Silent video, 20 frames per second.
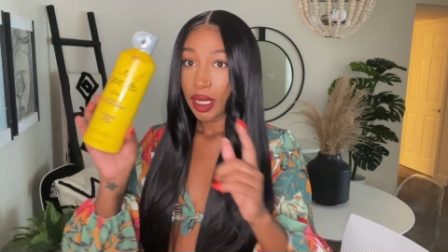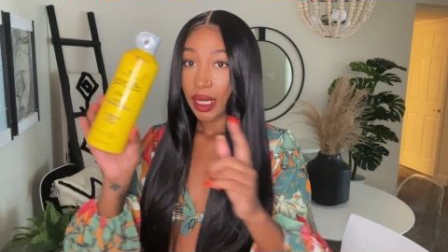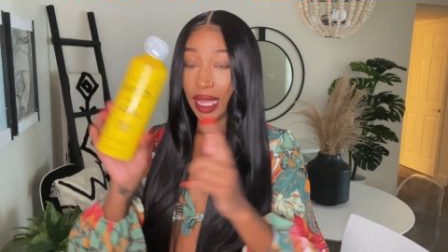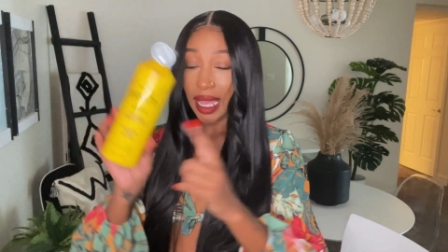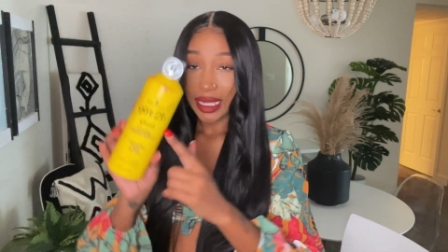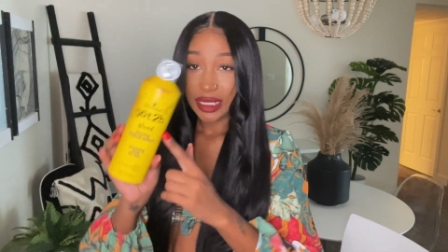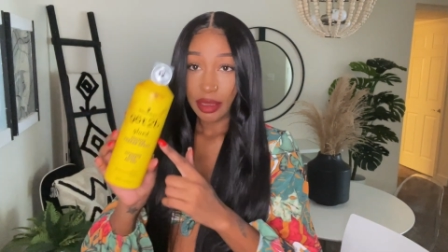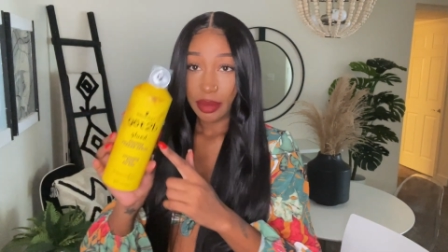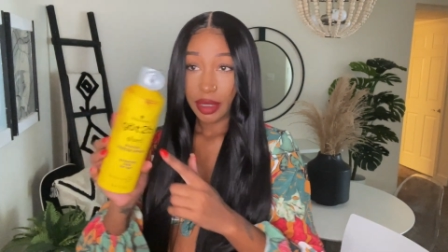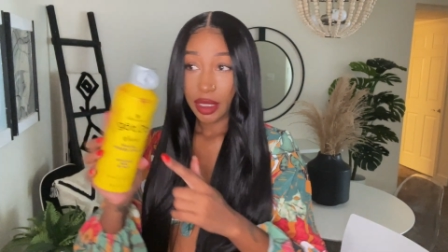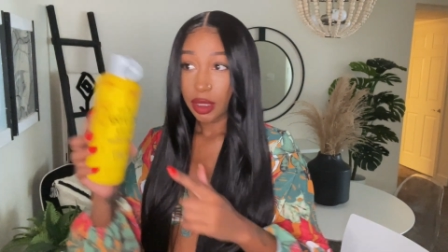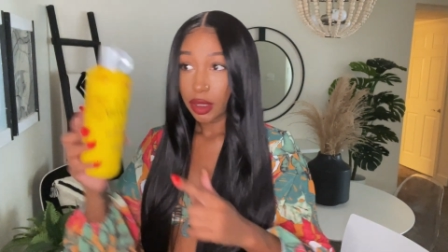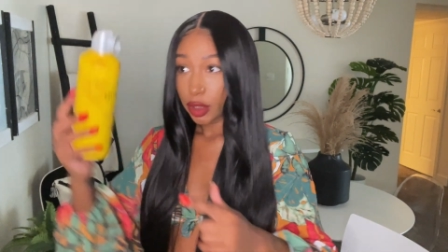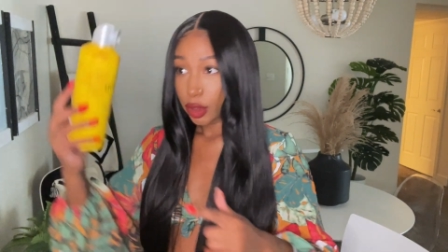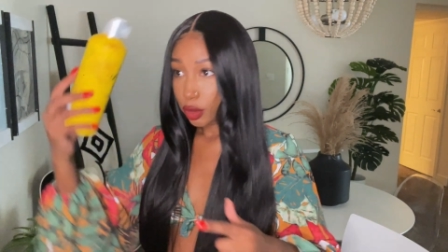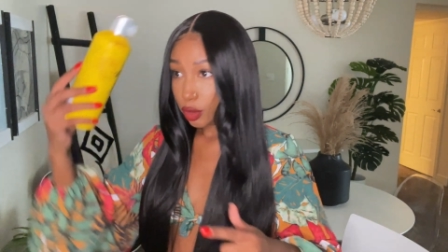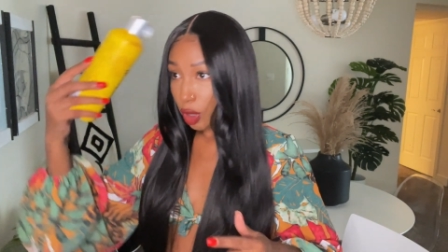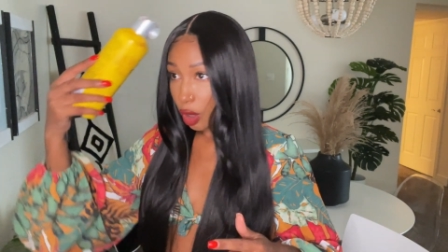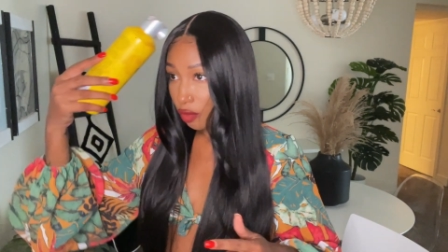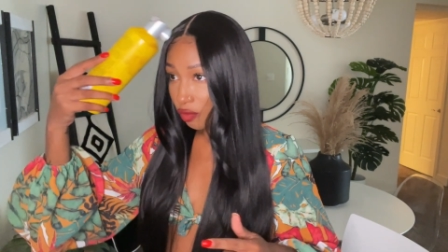Got2b
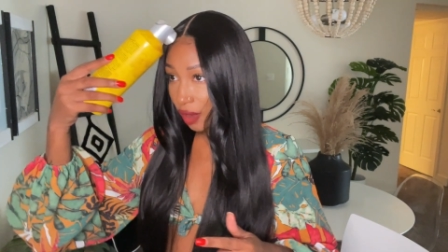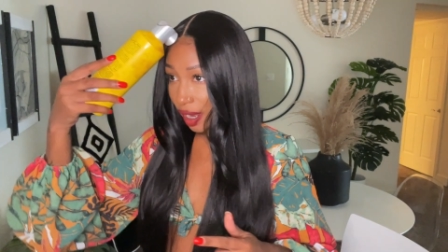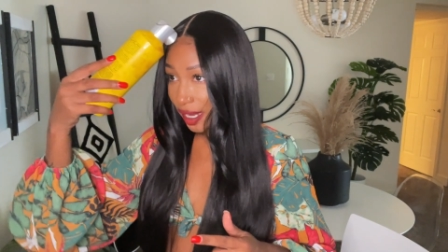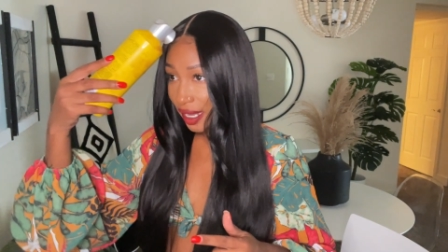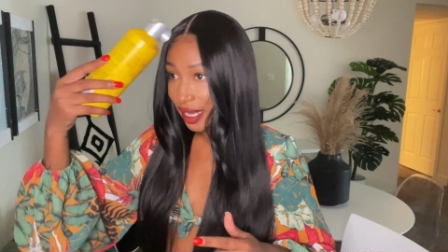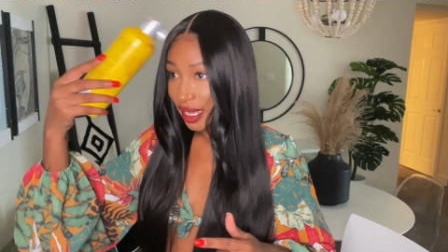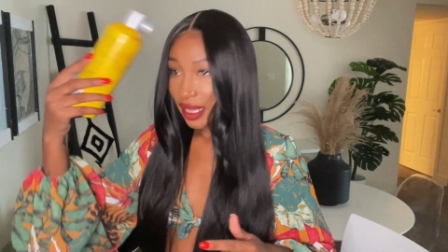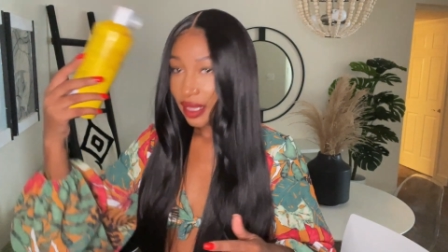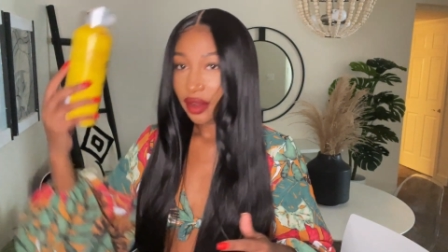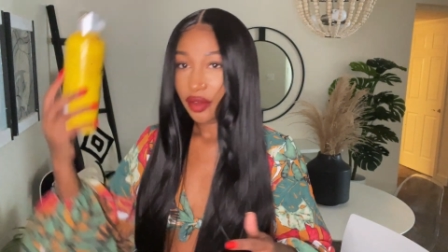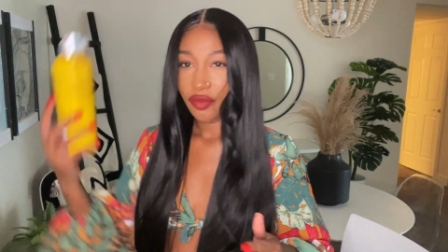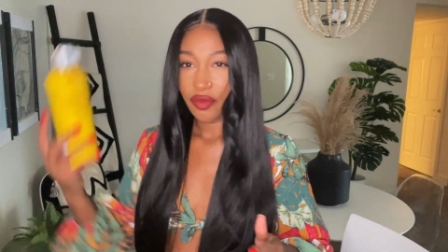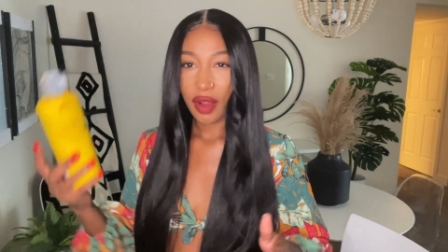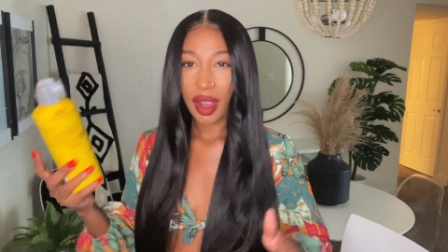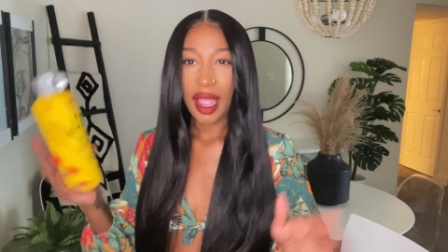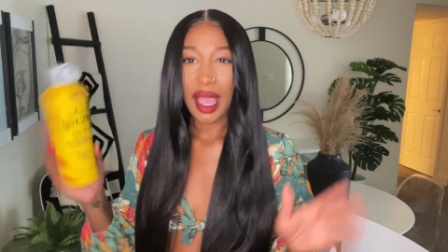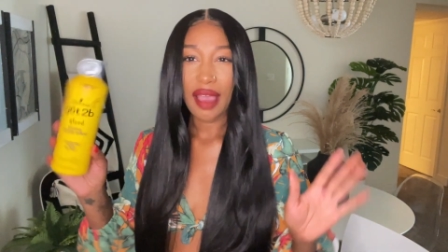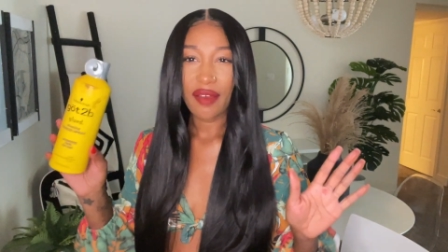glue right here in the front.